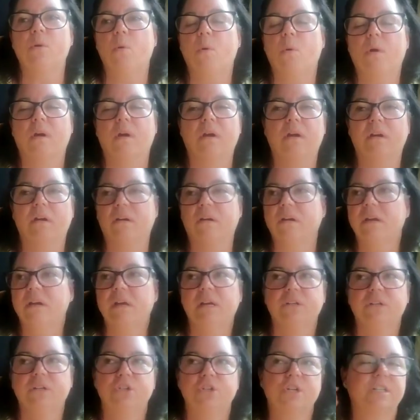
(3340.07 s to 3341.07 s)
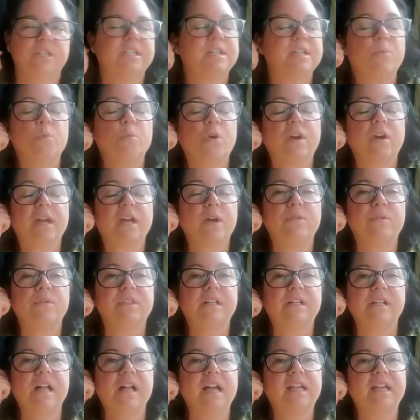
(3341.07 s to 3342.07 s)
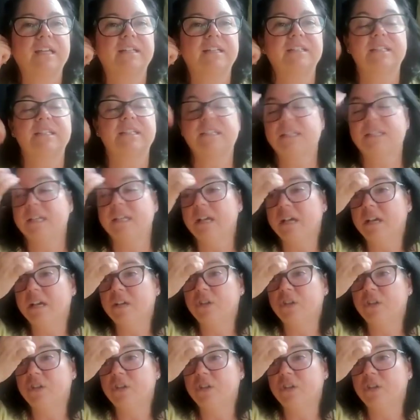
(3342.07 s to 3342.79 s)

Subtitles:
or just in working with clients.